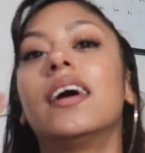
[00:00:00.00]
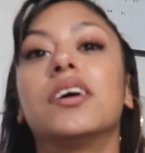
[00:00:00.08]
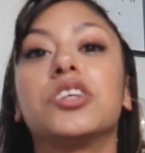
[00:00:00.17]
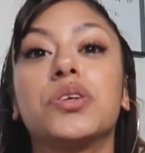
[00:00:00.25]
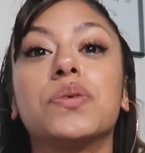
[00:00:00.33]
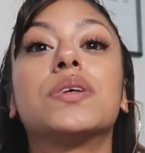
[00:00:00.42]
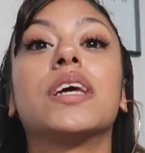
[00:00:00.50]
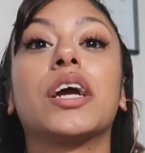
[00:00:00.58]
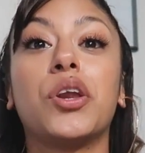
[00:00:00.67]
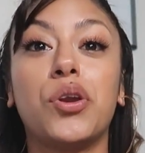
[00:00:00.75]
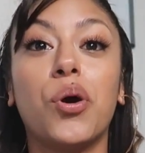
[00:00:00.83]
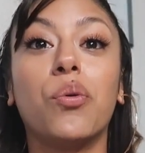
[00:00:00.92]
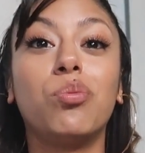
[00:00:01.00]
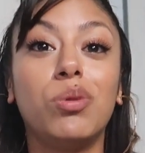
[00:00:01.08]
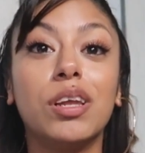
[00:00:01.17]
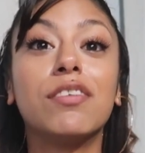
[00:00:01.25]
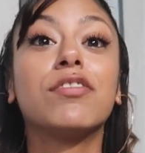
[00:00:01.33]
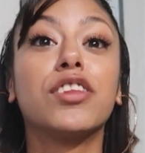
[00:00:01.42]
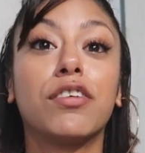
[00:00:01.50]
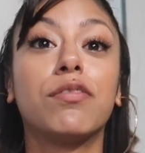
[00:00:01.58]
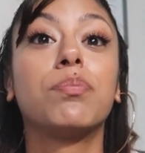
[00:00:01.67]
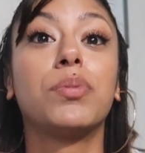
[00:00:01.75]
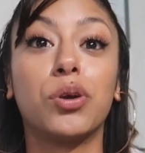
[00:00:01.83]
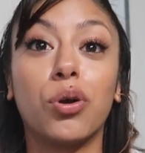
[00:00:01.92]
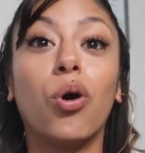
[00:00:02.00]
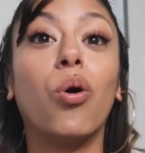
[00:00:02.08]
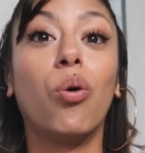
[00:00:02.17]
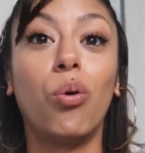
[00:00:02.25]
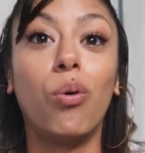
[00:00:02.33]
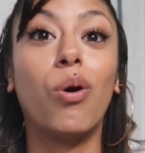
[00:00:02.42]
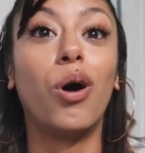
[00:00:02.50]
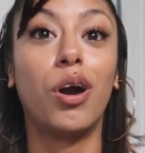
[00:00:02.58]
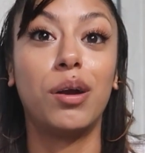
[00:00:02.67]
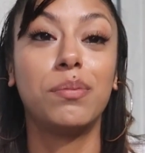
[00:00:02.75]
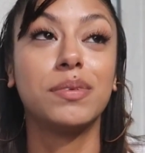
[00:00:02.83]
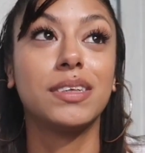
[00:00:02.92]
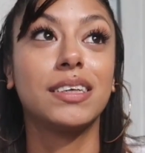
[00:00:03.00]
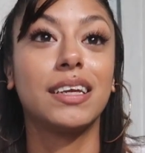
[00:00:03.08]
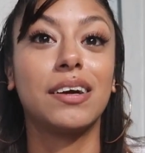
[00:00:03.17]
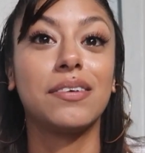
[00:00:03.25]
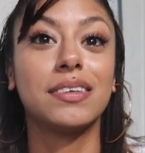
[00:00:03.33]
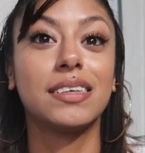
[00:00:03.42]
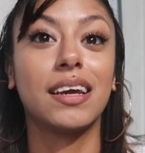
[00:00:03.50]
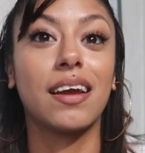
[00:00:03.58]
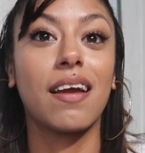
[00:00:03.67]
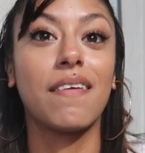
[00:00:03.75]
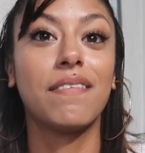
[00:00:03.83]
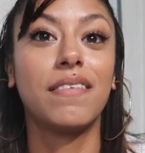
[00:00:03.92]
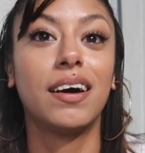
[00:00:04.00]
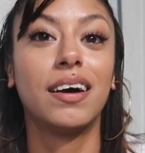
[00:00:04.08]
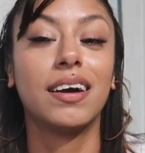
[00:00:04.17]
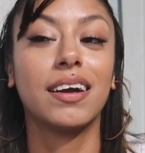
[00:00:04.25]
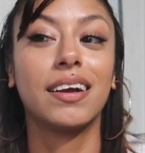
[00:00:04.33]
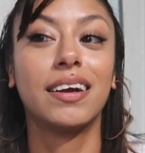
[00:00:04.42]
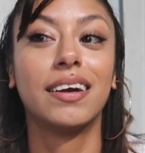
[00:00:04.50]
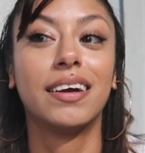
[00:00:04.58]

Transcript: And she was like, no, lift up your whole arms. And I was like, fuck.